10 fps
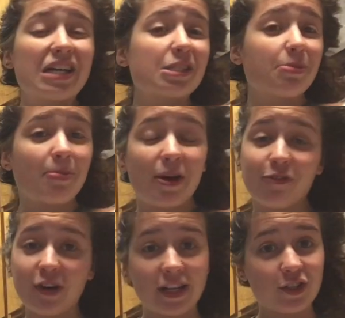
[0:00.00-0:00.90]
Some of my
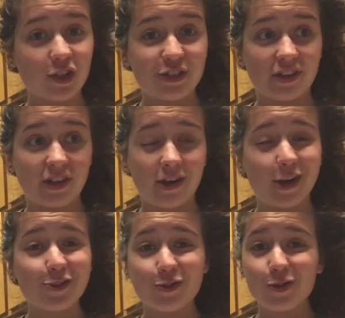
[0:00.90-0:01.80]
friends are still in
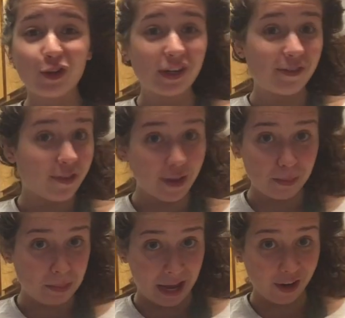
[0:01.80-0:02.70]
high school, or even their
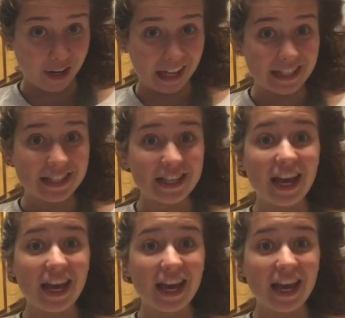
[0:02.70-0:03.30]
parents.